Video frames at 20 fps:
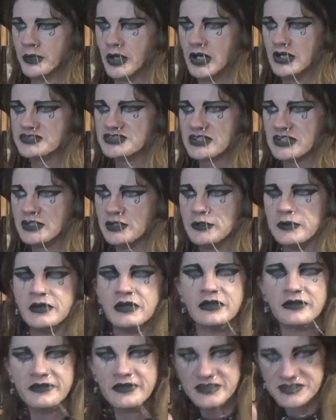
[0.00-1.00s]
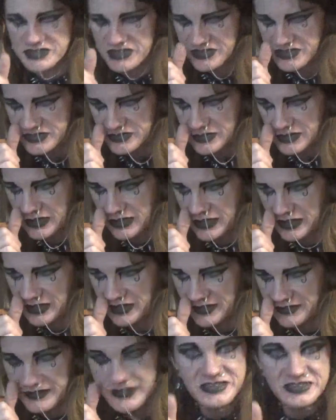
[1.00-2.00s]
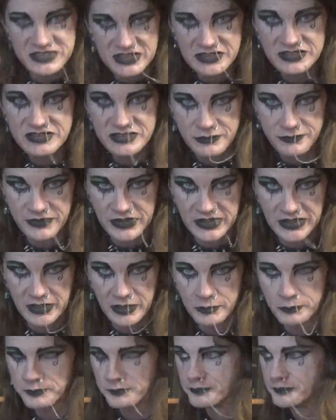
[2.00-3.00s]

Pausing it. This is the video.